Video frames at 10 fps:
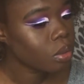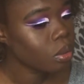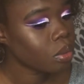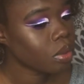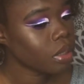
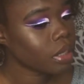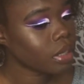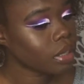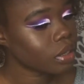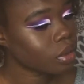Ooh, look
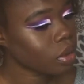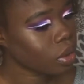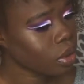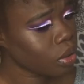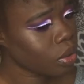at this
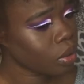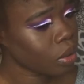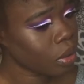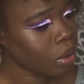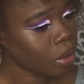curl.
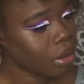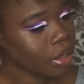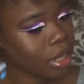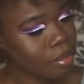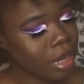
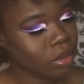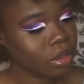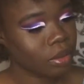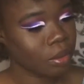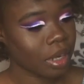That
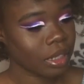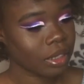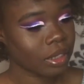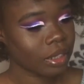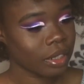bounced little
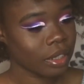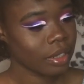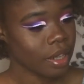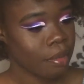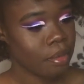watch.
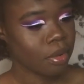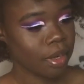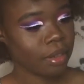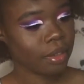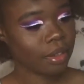That
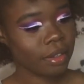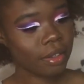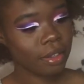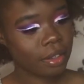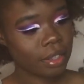booty.
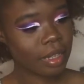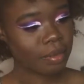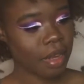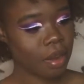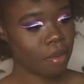That
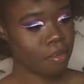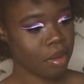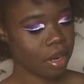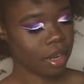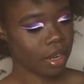big old
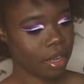booty.